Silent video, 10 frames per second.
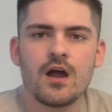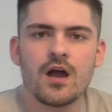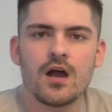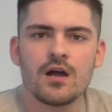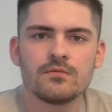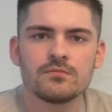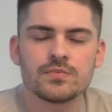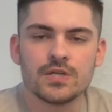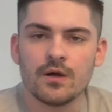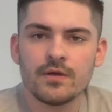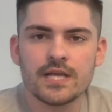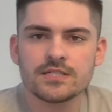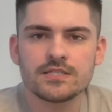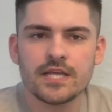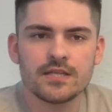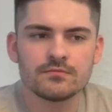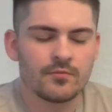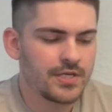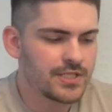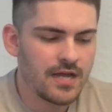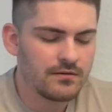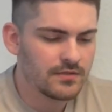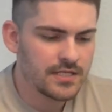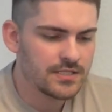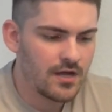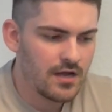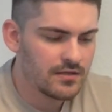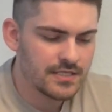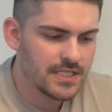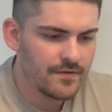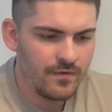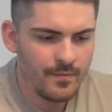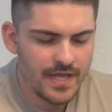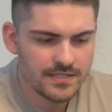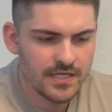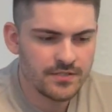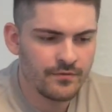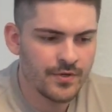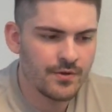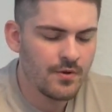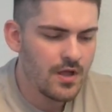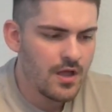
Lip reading: don't hesitate. Reach out. Let's talk. Let's see if it makes sense for you.